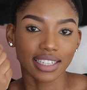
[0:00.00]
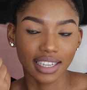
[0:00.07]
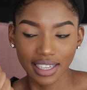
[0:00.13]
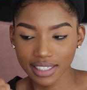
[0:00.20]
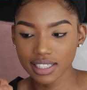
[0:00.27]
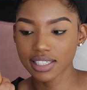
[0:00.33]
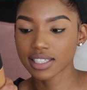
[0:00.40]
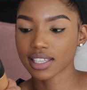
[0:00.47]

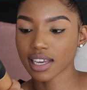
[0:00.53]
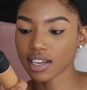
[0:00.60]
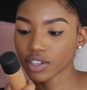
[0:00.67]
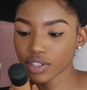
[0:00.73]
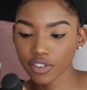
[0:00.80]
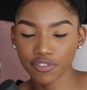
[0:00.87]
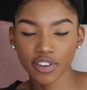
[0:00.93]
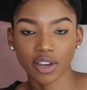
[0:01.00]
it's a
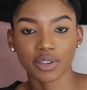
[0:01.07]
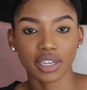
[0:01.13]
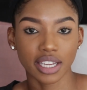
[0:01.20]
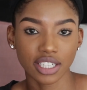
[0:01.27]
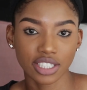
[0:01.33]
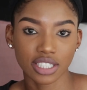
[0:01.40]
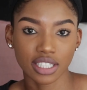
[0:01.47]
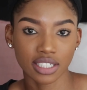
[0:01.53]
good
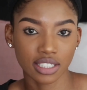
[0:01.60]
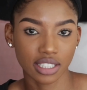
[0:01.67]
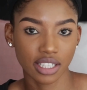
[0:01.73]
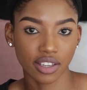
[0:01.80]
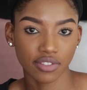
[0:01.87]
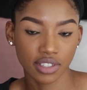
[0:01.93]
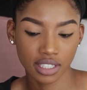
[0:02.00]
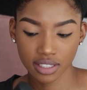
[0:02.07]
foundation
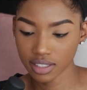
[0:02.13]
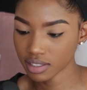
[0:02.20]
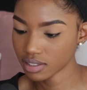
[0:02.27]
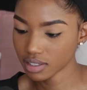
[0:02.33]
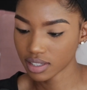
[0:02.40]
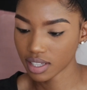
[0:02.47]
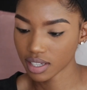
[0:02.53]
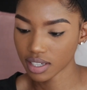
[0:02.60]
given
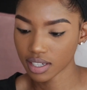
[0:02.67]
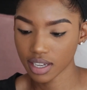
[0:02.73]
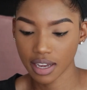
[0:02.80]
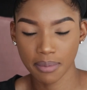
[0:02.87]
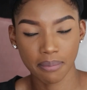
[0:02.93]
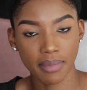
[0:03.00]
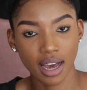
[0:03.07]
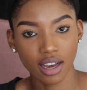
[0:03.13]
the
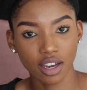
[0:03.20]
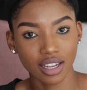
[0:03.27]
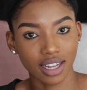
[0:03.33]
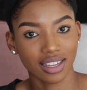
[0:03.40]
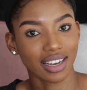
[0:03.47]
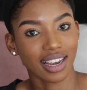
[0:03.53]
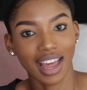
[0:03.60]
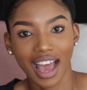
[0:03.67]
amount,
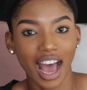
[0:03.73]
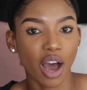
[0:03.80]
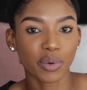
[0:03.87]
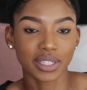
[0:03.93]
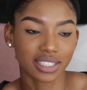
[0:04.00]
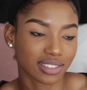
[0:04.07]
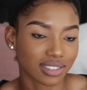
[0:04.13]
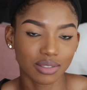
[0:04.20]
how
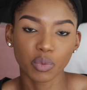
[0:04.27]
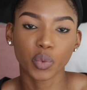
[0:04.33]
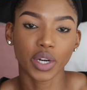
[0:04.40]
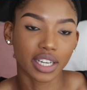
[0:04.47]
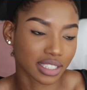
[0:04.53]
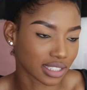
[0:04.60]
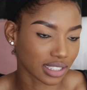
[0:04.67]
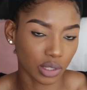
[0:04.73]
it
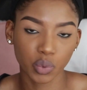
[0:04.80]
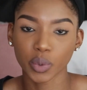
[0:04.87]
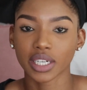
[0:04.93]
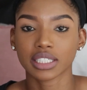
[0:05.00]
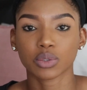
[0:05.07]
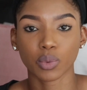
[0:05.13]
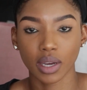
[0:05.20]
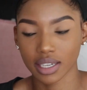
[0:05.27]
works. It
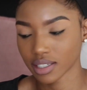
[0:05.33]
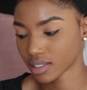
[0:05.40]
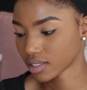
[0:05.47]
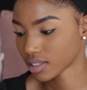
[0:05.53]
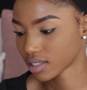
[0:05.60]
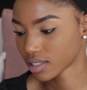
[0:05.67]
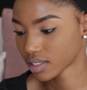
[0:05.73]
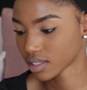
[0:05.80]
works
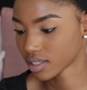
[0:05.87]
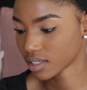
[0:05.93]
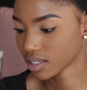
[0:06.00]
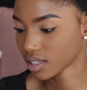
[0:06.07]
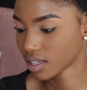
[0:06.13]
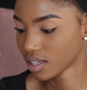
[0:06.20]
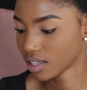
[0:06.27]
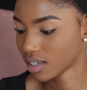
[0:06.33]
wonders.
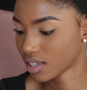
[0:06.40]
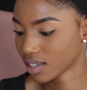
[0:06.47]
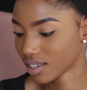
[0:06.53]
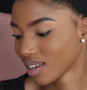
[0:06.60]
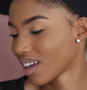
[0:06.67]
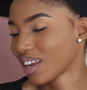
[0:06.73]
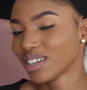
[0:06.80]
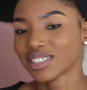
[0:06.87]

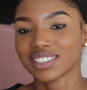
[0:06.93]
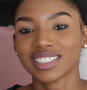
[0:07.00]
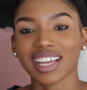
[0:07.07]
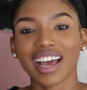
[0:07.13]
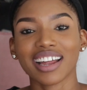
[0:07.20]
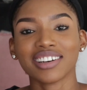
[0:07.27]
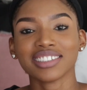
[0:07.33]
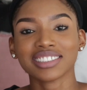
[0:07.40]
Do
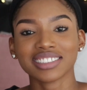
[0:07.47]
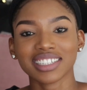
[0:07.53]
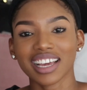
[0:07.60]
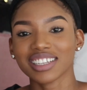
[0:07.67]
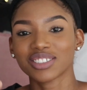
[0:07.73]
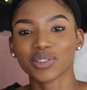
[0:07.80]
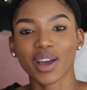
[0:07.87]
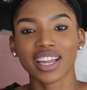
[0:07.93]

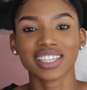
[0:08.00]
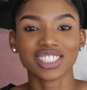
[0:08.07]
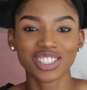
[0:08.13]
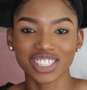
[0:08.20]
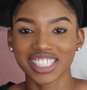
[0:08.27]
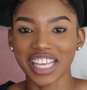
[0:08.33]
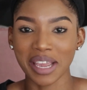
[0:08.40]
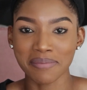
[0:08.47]
I need
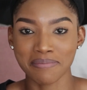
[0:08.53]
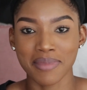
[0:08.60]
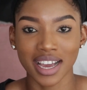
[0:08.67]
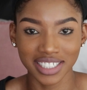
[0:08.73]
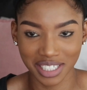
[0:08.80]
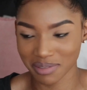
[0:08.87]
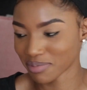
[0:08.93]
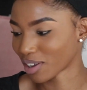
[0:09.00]
to say
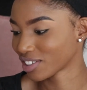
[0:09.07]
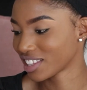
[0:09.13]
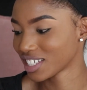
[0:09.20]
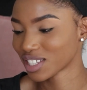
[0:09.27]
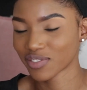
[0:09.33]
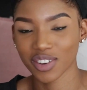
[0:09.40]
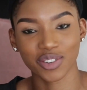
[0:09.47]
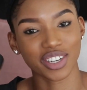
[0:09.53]
much about
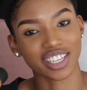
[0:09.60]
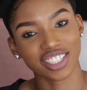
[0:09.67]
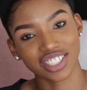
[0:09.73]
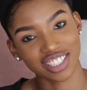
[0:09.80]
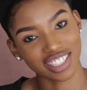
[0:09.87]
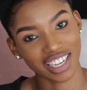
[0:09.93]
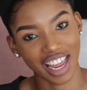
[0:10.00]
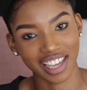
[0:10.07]
this
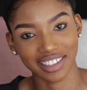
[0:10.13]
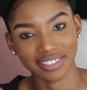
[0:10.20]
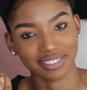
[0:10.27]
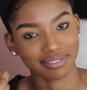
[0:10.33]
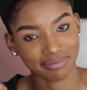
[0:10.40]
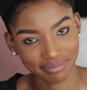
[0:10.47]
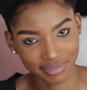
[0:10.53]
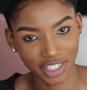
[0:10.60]
foundation? Like,
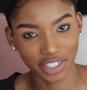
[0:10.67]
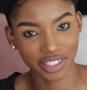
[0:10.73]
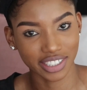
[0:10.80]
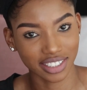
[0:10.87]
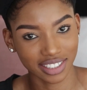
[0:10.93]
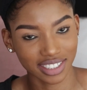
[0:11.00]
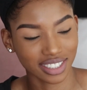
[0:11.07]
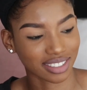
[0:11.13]

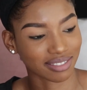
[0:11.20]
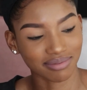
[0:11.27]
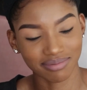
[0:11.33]
girls,